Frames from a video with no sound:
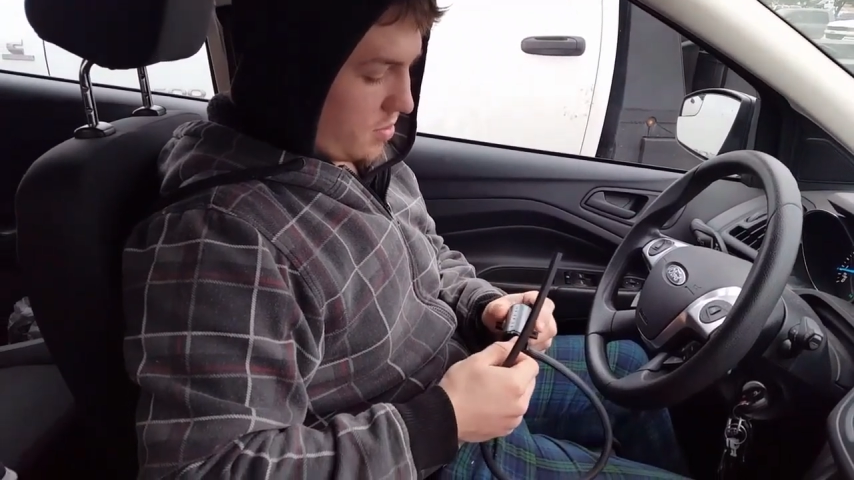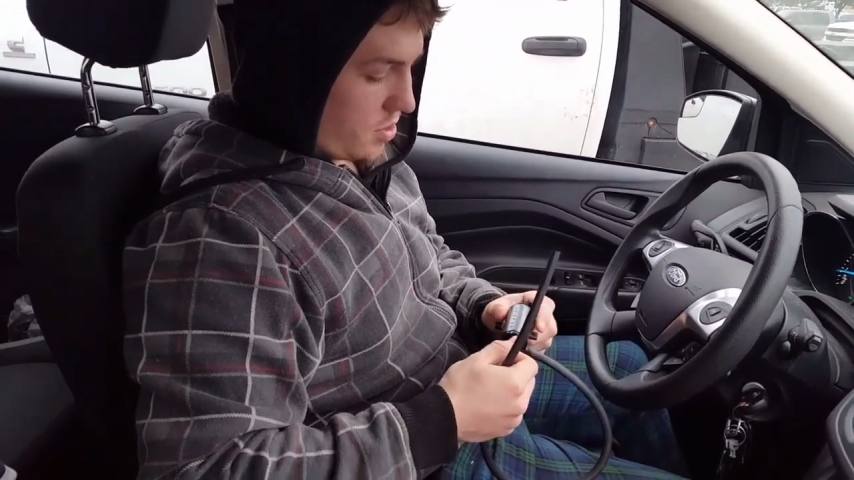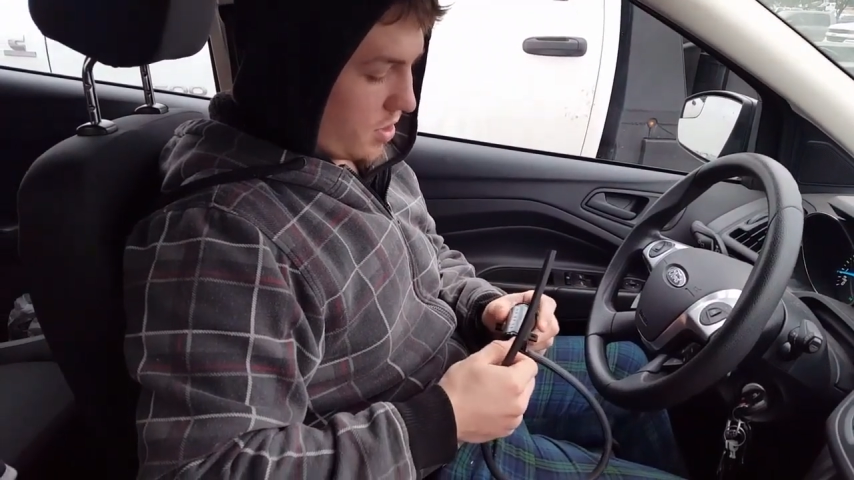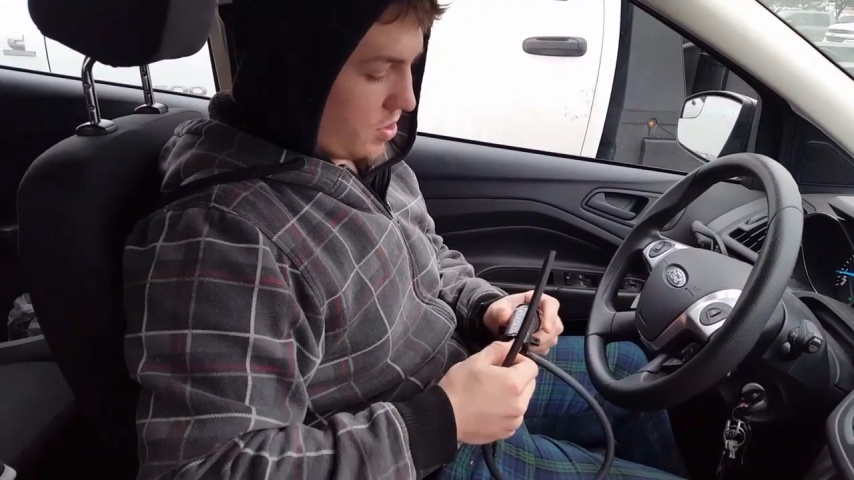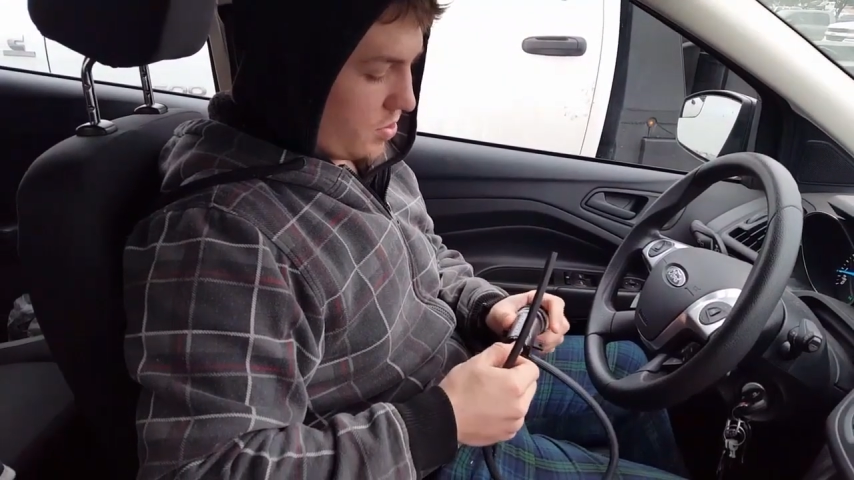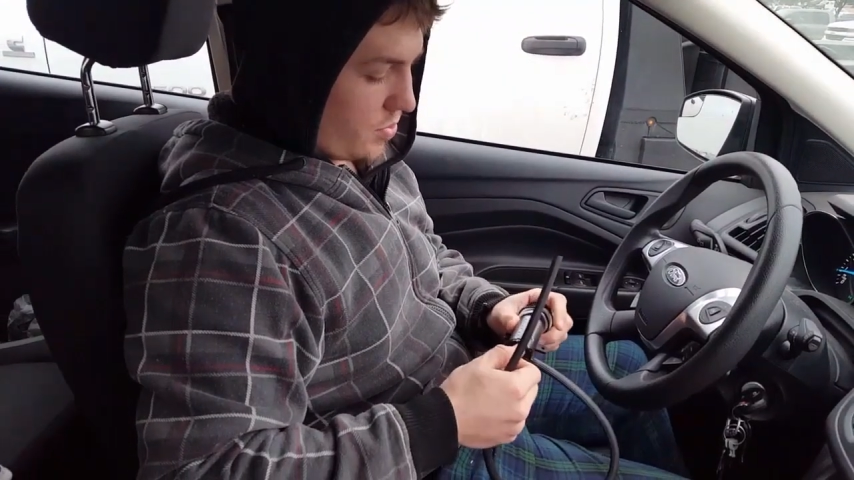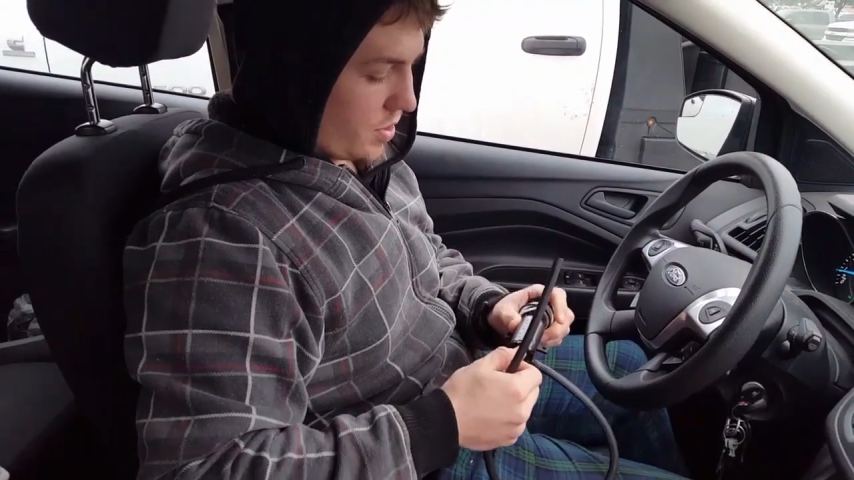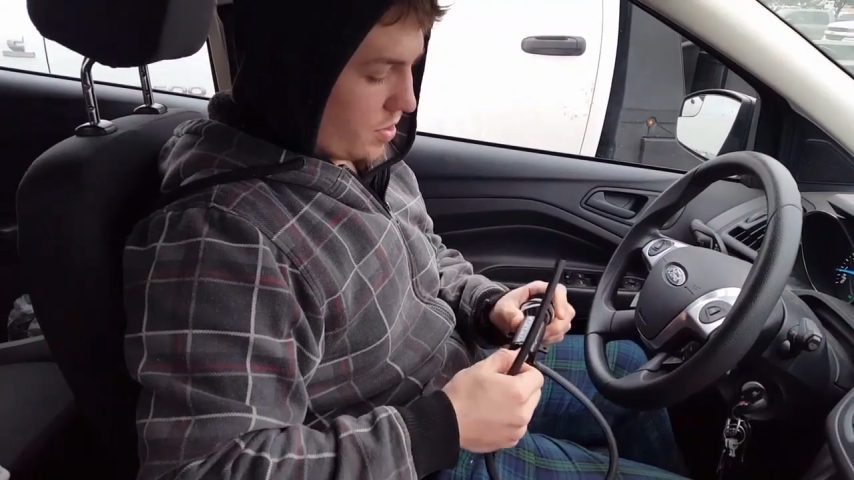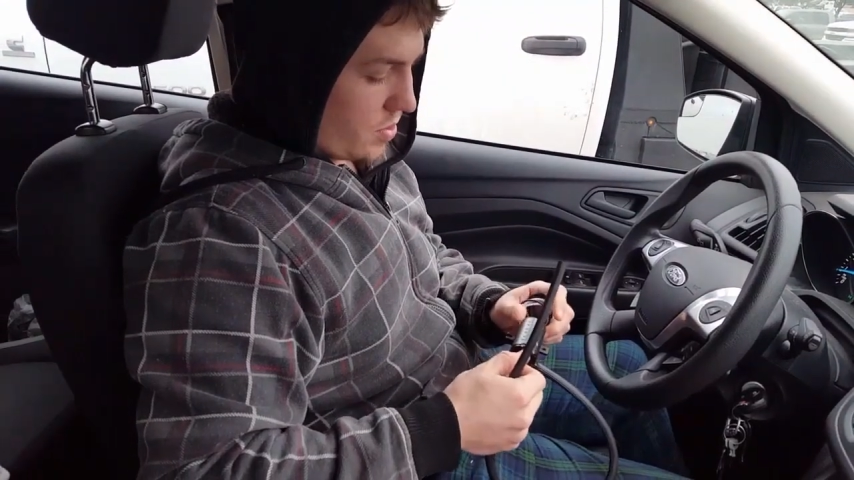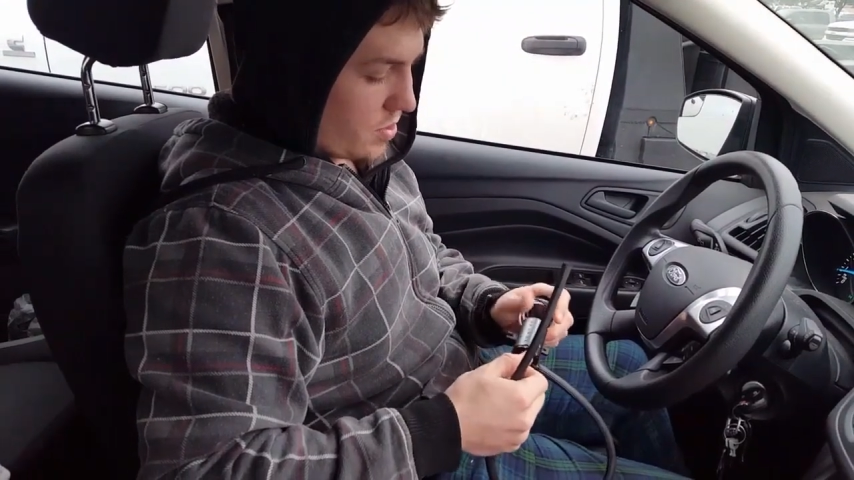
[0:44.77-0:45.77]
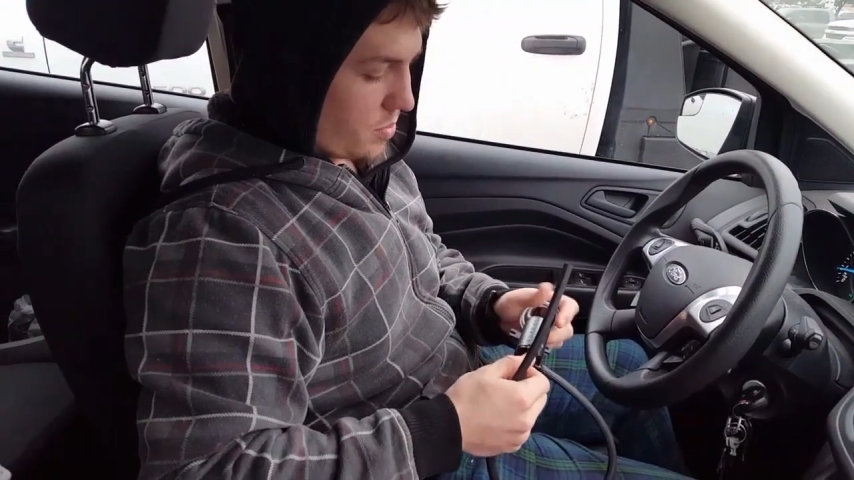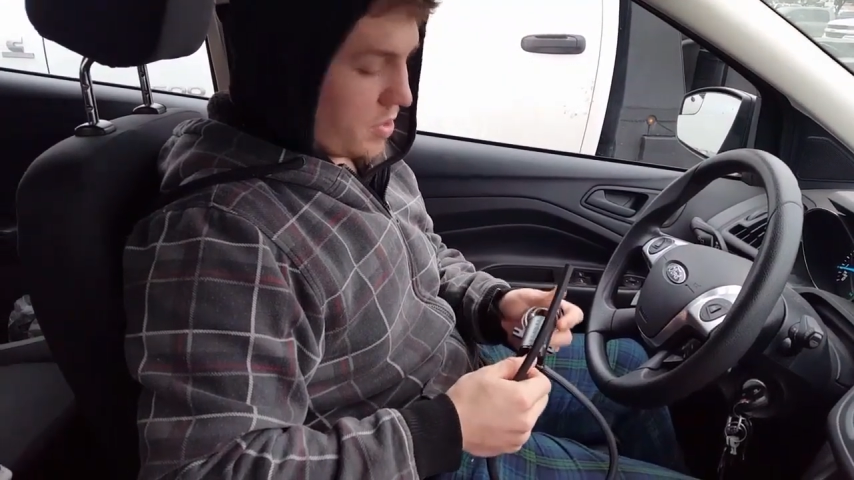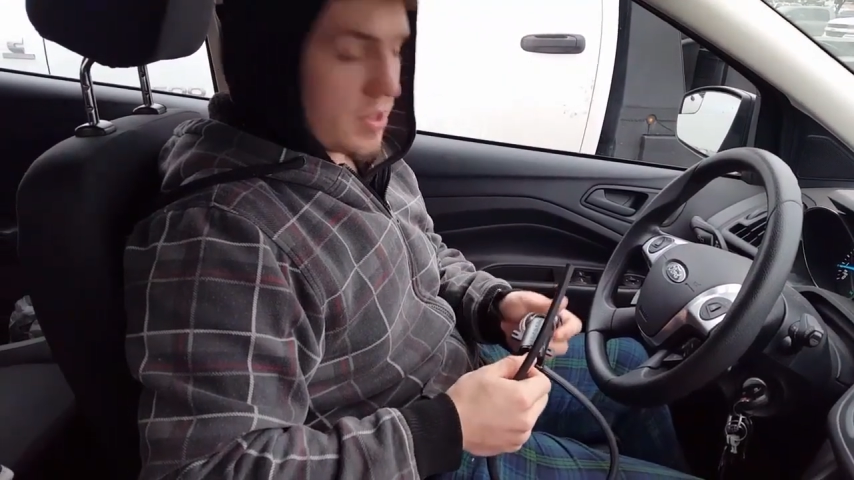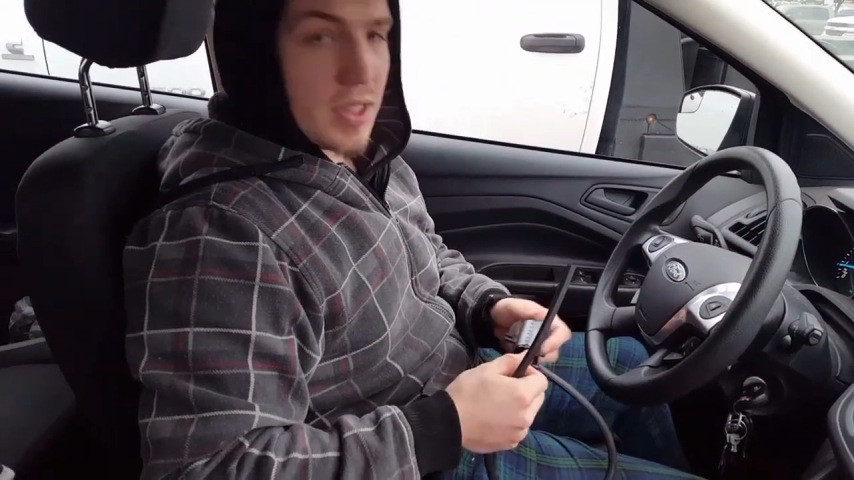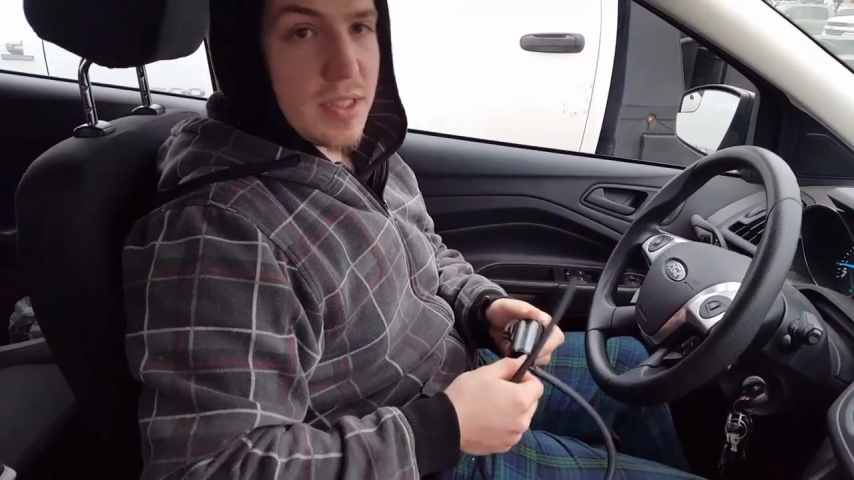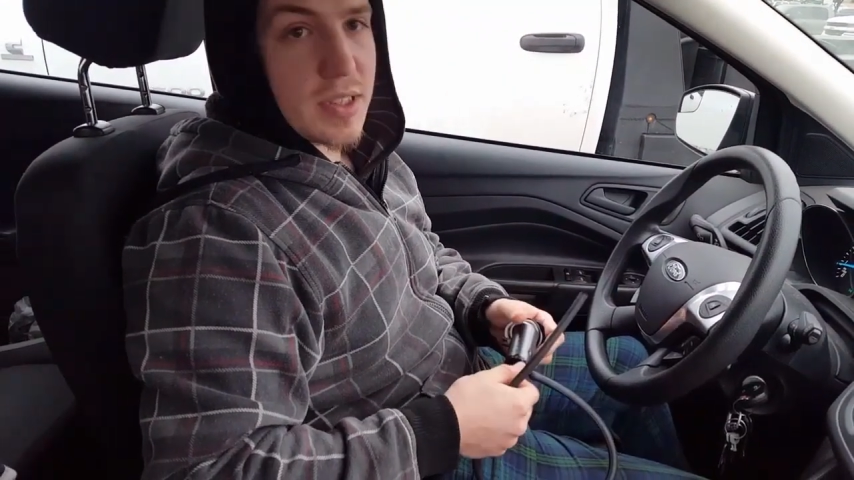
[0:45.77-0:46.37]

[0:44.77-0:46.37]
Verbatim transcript: try to see if we can lower some intake